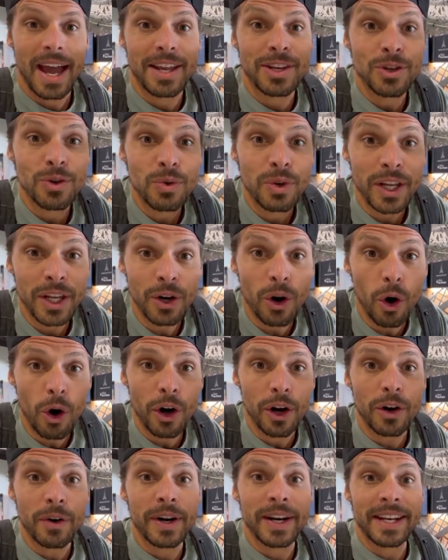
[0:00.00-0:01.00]
And you can
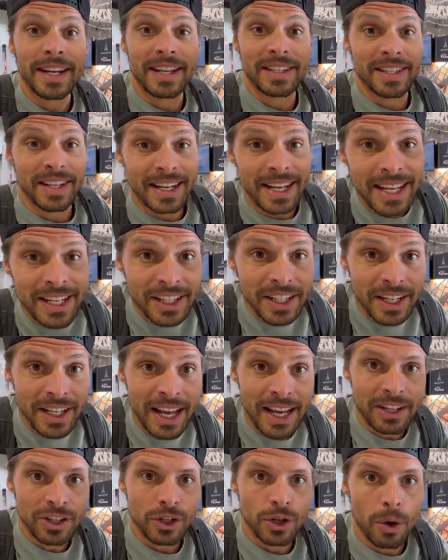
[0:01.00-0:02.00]
order it as an
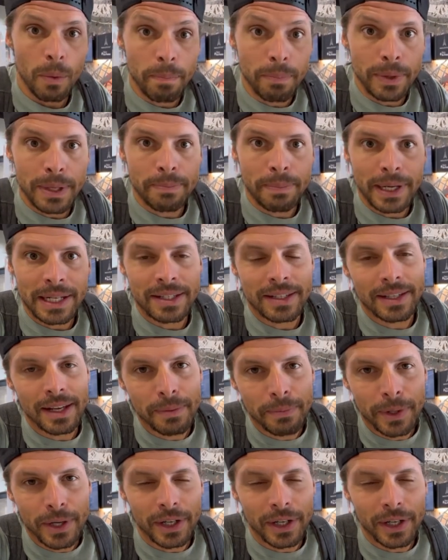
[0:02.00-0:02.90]
international prepaid SIM